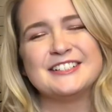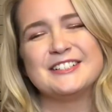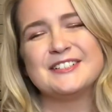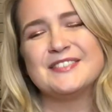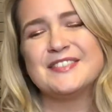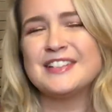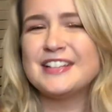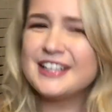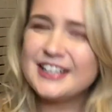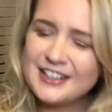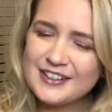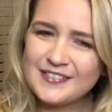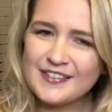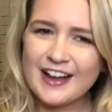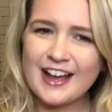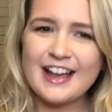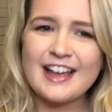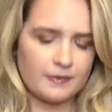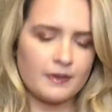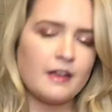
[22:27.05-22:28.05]
But
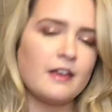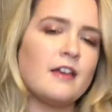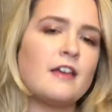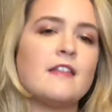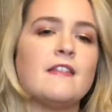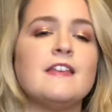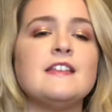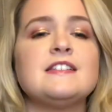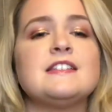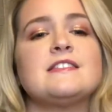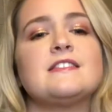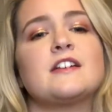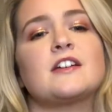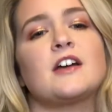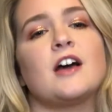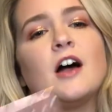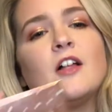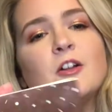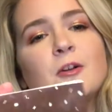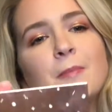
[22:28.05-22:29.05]
anyway, this is the
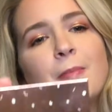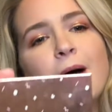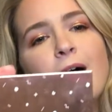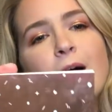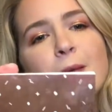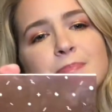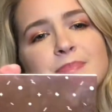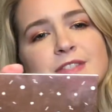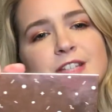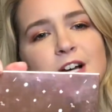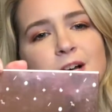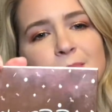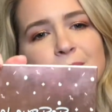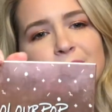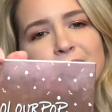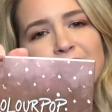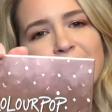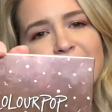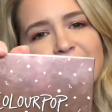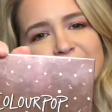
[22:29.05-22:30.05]
ColourPop Double
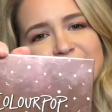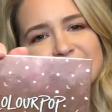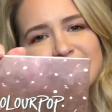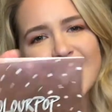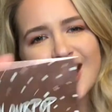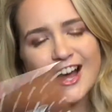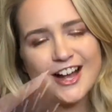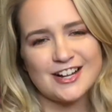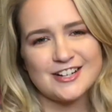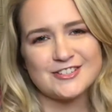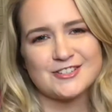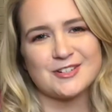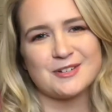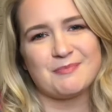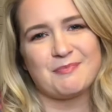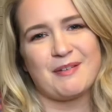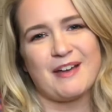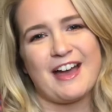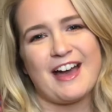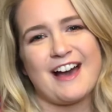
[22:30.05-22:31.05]
Entendre
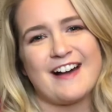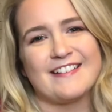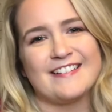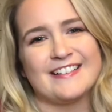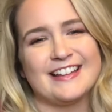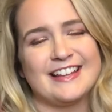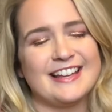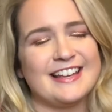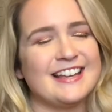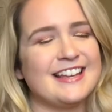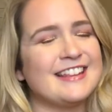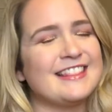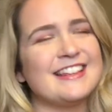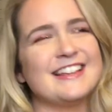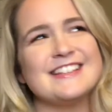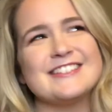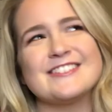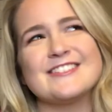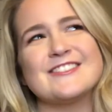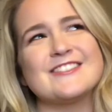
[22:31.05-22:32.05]
palette.
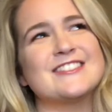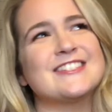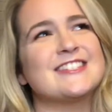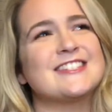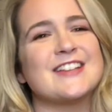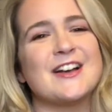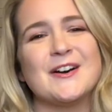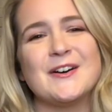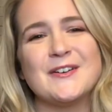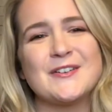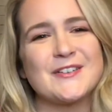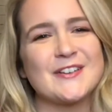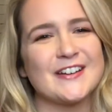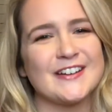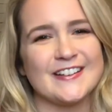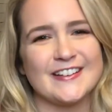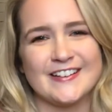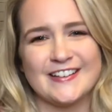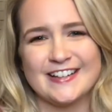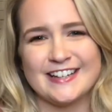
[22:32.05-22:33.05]
These are so
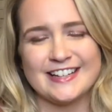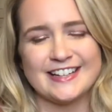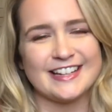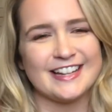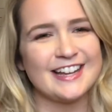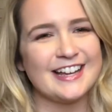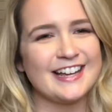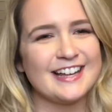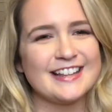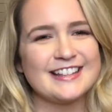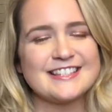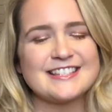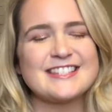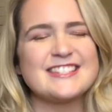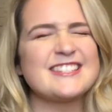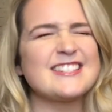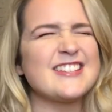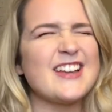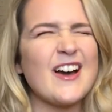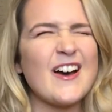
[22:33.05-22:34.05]
good.
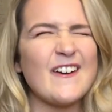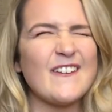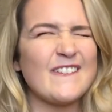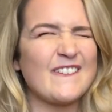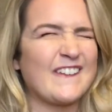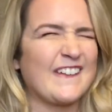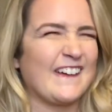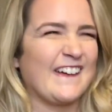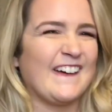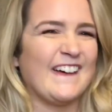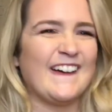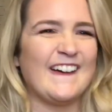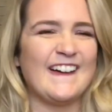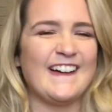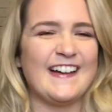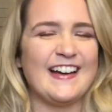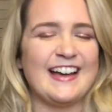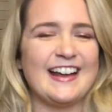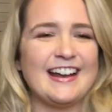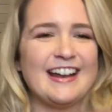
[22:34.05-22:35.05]
So
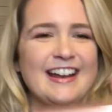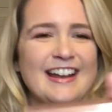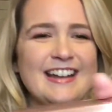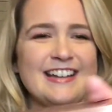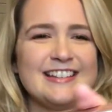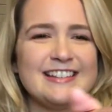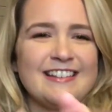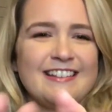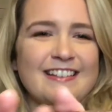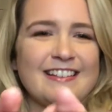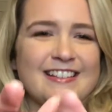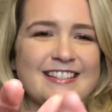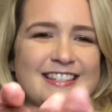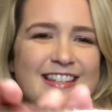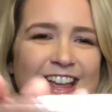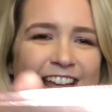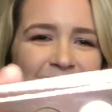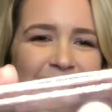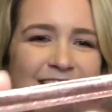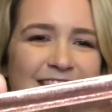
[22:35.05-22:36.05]
good. And it looks
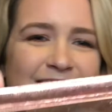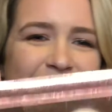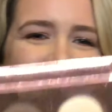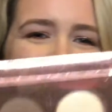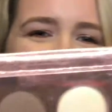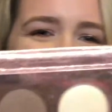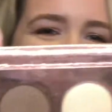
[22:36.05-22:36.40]
like this.